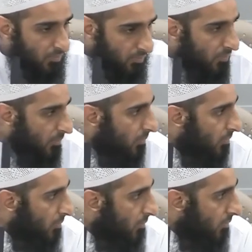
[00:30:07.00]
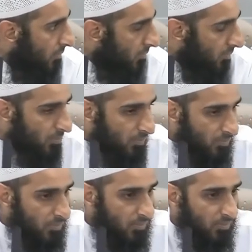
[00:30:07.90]

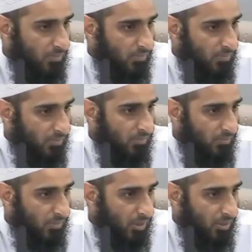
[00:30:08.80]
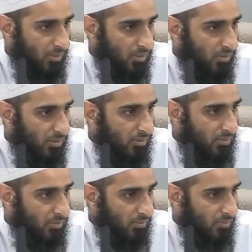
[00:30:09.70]

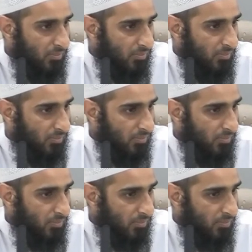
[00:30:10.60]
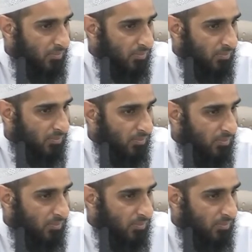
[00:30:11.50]
[no speech]